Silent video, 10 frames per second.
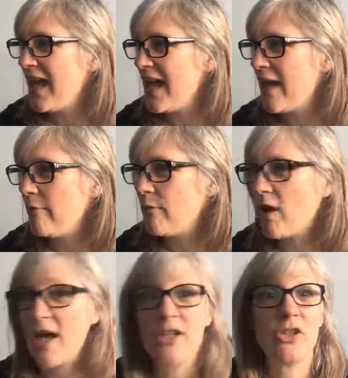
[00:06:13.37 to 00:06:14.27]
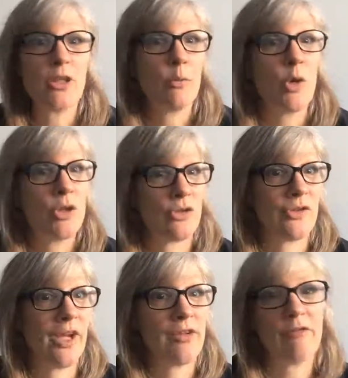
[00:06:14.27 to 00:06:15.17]
I do watch
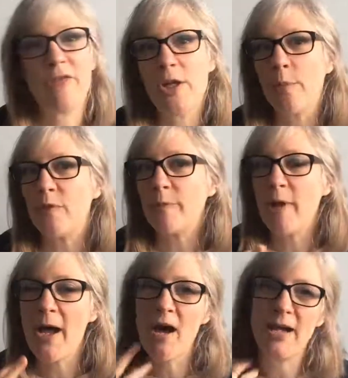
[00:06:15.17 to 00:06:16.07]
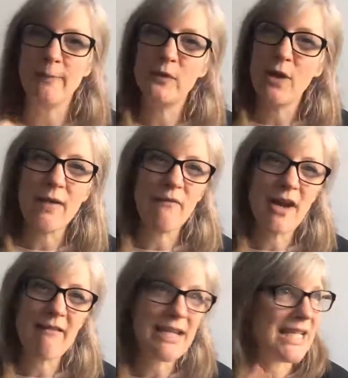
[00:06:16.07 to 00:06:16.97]
certain films, but I'm
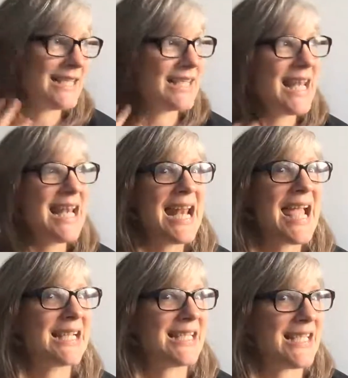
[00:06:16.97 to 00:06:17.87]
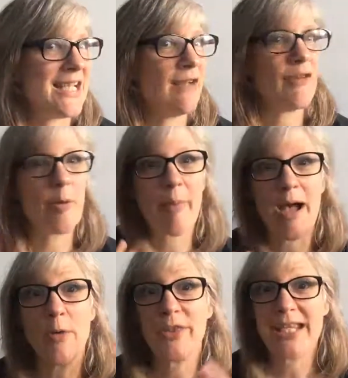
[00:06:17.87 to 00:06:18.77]
very selective
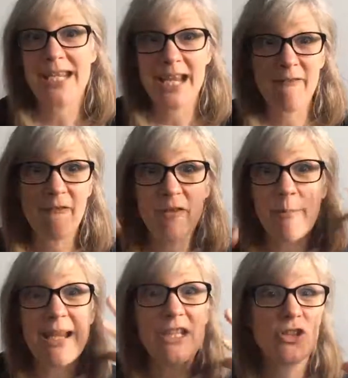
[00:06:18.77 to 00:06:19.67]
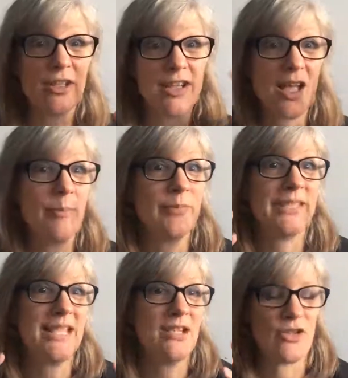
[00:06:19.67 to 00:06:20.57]
about the information that
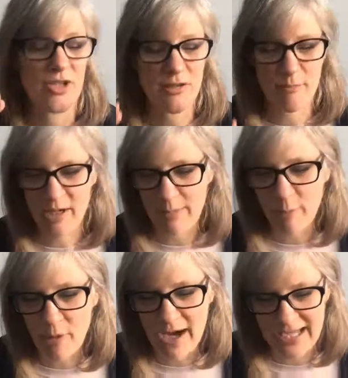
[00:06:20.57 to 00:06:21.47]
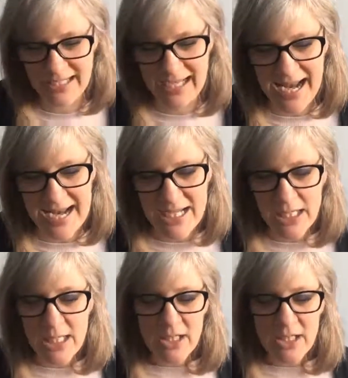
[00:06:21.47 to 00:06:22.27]
comes into my brain, okay?